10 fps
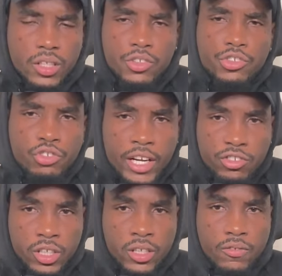
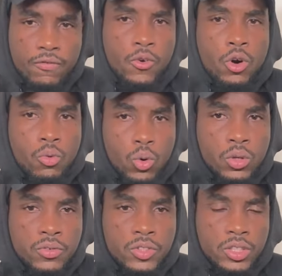strategy for
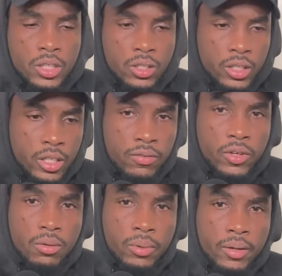Wolves. You know, the
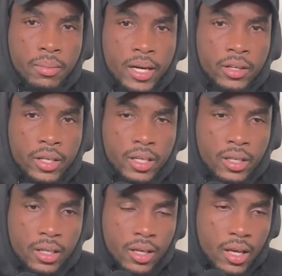development man, the, the